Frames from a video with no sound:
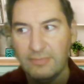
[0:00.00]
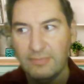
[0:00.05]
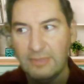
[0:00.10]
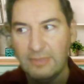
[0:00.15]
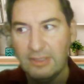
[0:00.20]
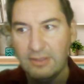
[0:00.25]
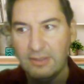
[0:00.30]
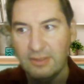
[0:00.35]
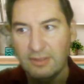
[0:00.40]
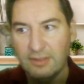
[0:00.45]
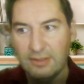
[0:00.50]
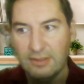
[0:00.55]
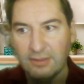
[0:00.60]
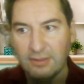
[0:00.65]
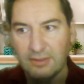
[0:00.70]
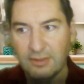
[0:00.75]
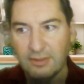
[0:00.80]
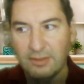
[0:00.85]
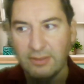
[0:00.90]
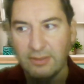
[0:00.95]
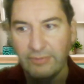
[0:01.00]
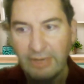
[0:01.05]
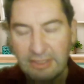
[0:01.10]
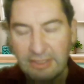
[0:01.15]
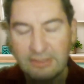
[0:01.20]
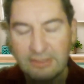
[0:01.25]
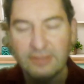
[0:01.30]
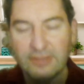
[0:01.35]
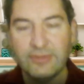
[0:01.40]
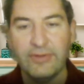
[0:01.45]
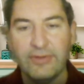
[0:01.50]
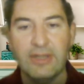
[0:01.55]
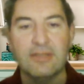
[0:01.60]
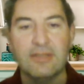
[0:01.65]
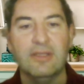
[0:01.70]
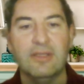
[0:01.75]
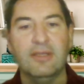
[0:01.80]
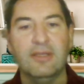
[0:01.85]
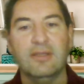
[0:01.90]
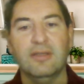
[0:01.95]
raising
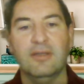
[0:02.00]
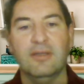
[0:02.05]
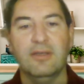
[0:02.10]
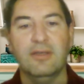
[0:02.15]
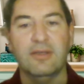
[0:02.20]
directly